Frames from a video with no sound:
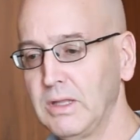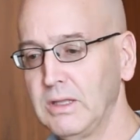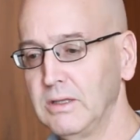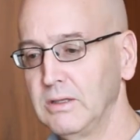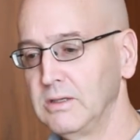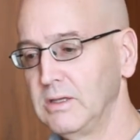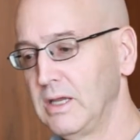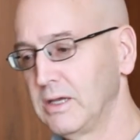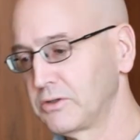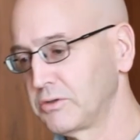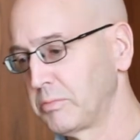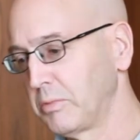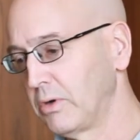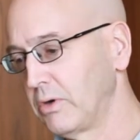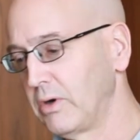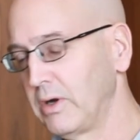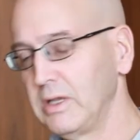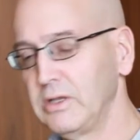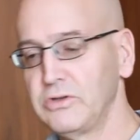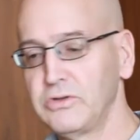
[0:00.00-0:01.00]
in
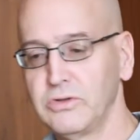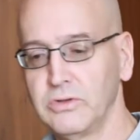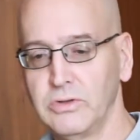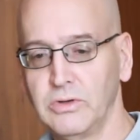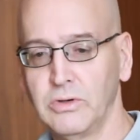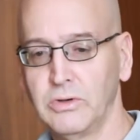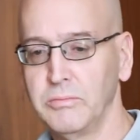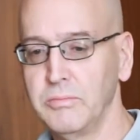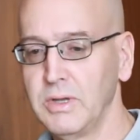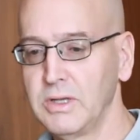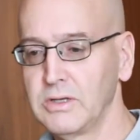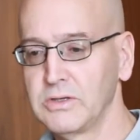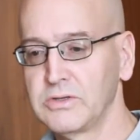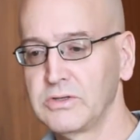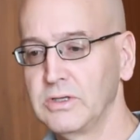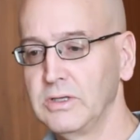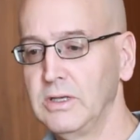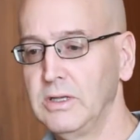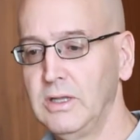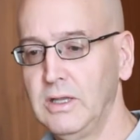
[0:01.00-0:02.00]
exploration or
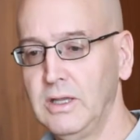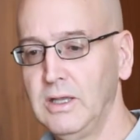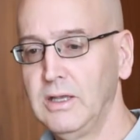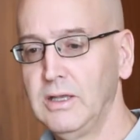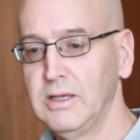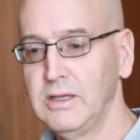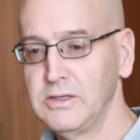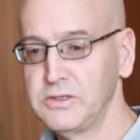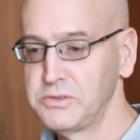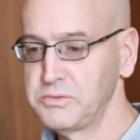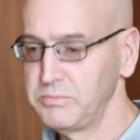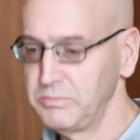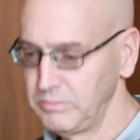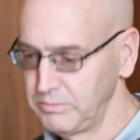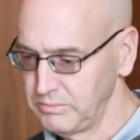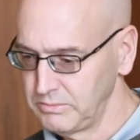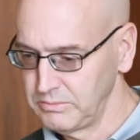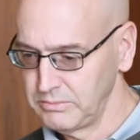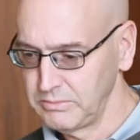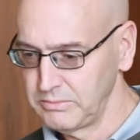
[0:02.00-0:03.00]
medicine, is
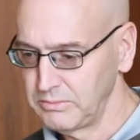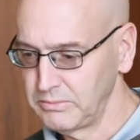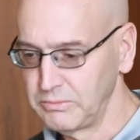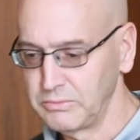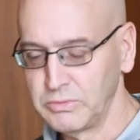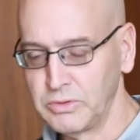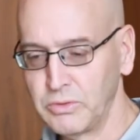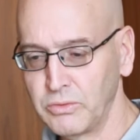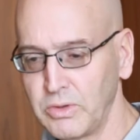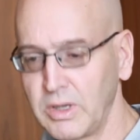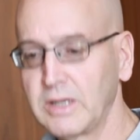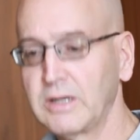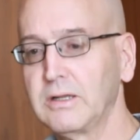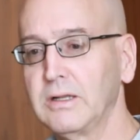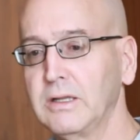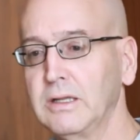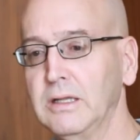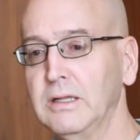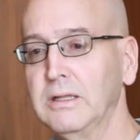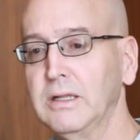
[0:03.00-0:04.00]

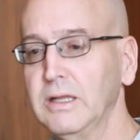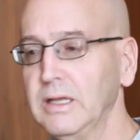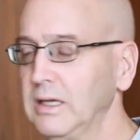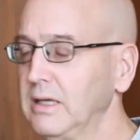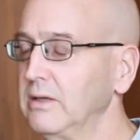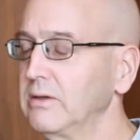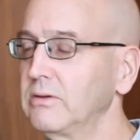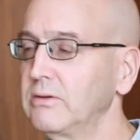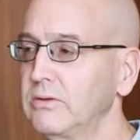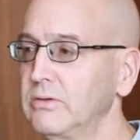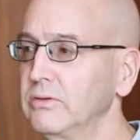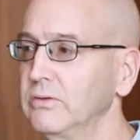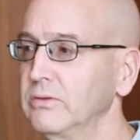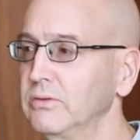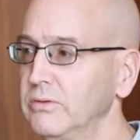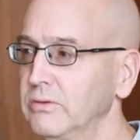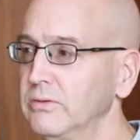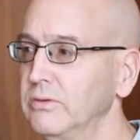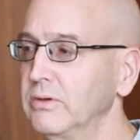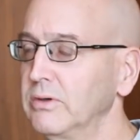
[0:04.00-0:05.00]
directly linked
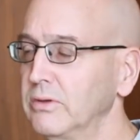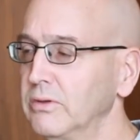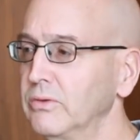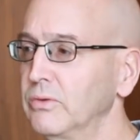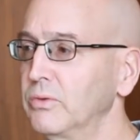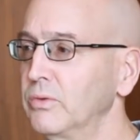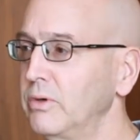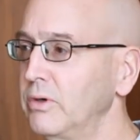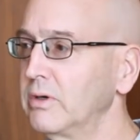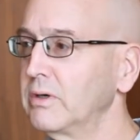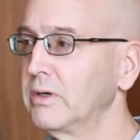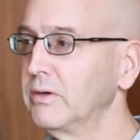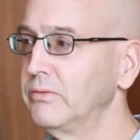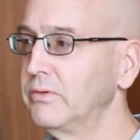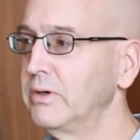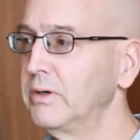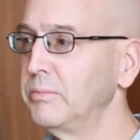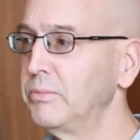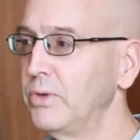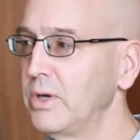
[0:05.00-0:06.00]
to the work of
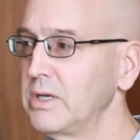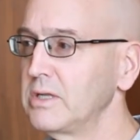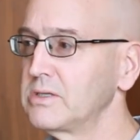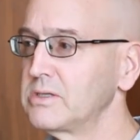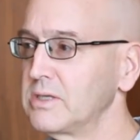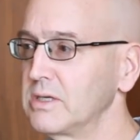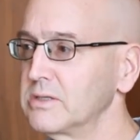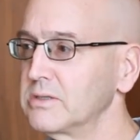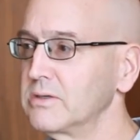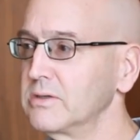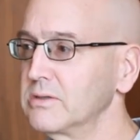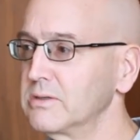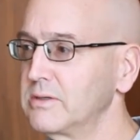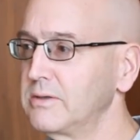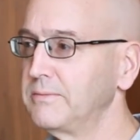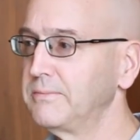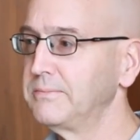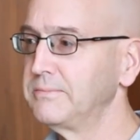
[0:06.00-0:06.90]
our predecessors.